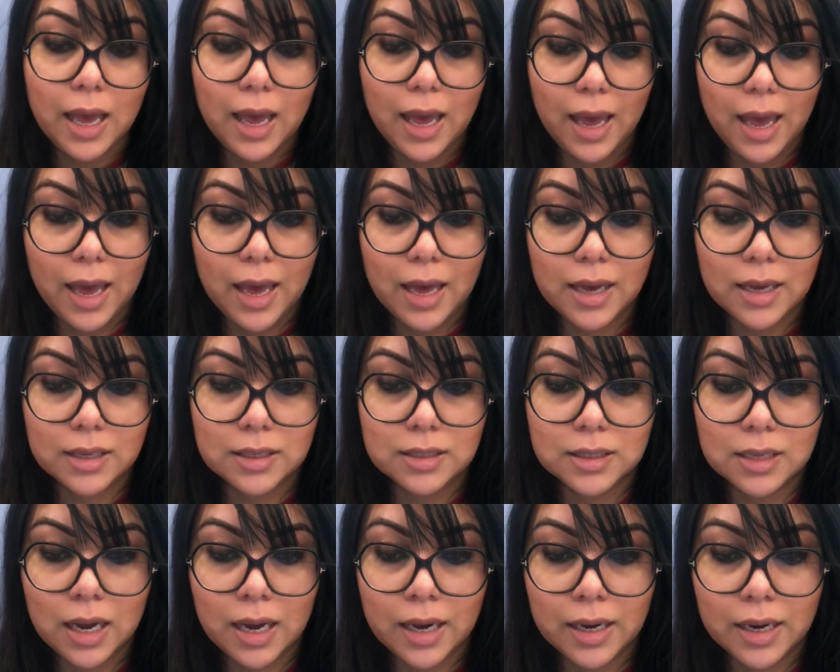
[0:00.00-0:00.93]

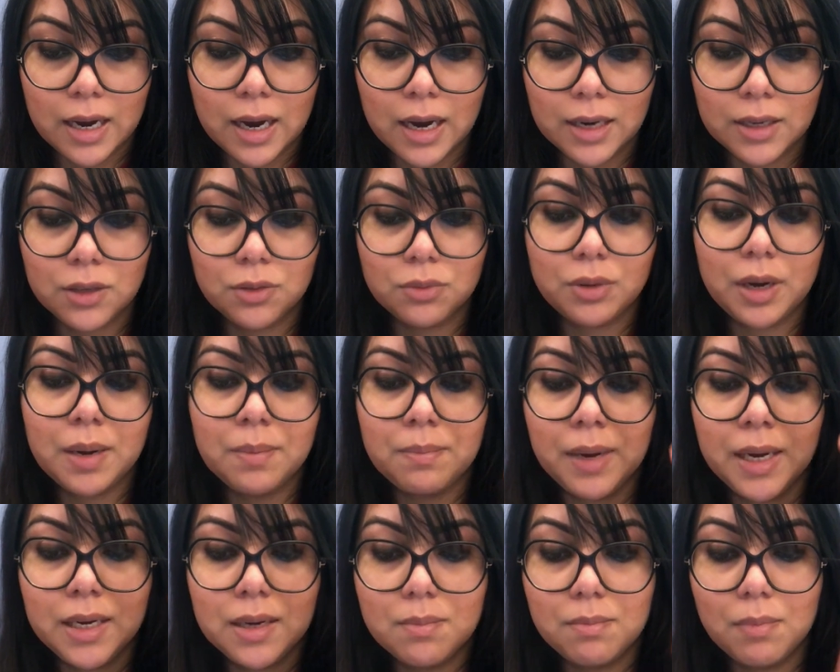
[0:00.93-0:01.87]
and I kind of write
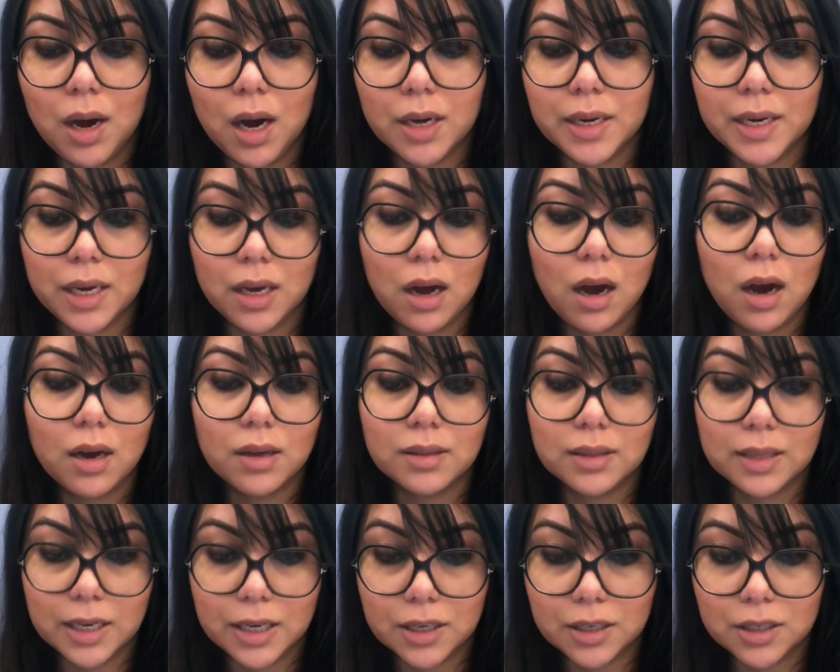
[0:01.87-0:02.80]
my mnemonic
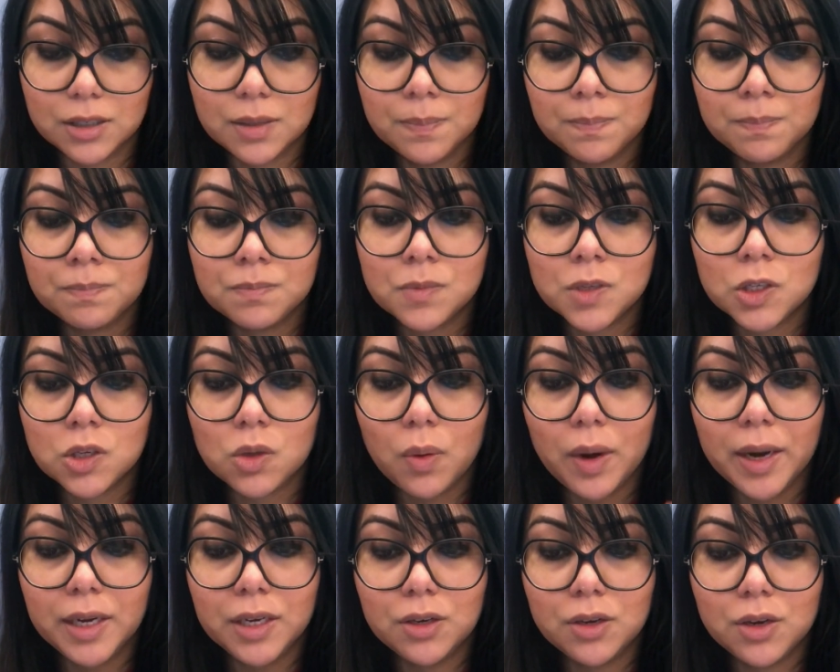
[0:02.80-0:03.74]
on there so
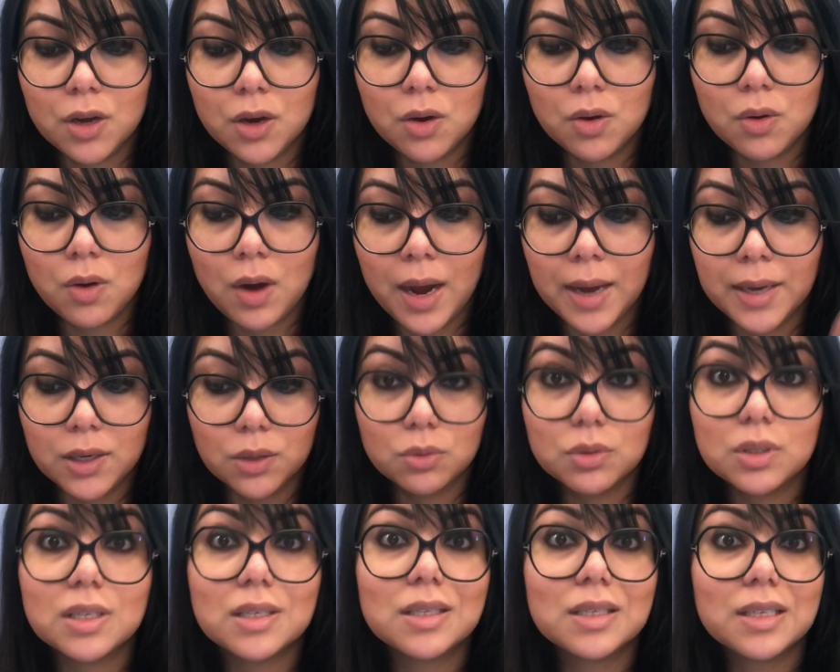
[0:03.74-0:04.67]
I know I
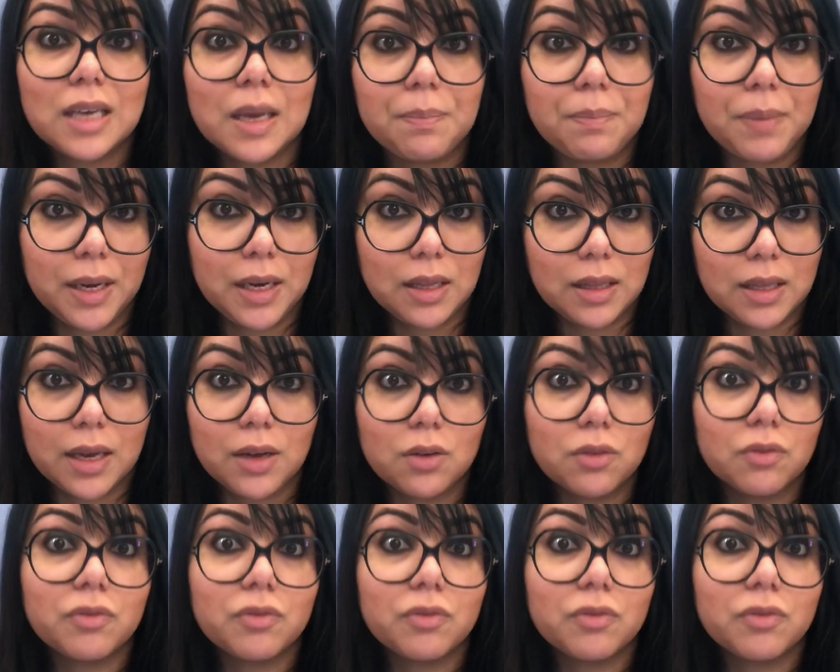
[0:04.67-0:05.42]
don't skip anything. I don't